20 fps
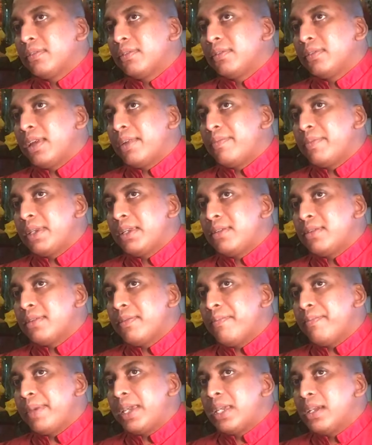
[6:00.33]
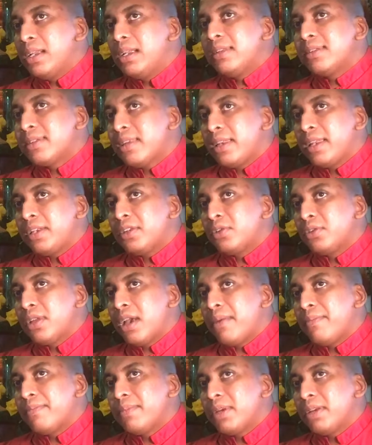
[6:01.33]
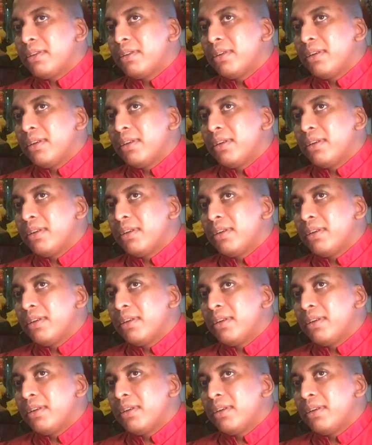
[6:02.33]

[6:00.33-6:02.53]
That means mere listening to dhamma,